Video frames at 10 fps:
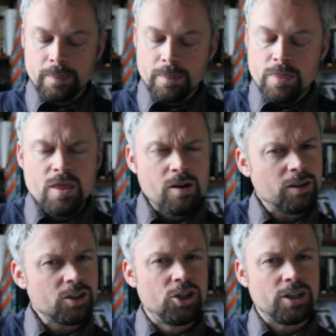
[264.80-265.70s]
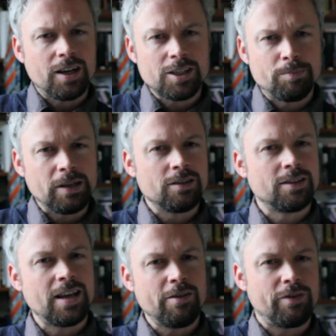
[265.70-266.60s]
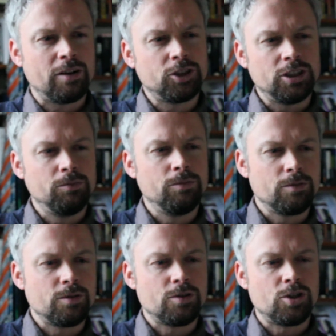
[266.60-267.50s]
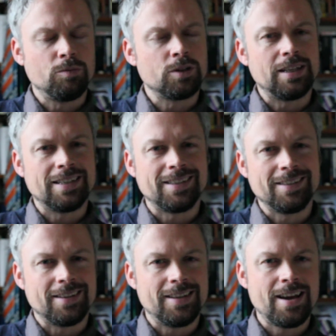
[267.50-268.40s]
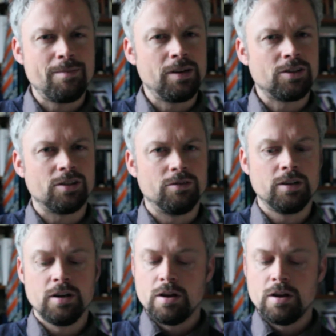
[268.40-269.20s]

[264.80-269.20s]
not just because they felt she wasn't listening to them and so on,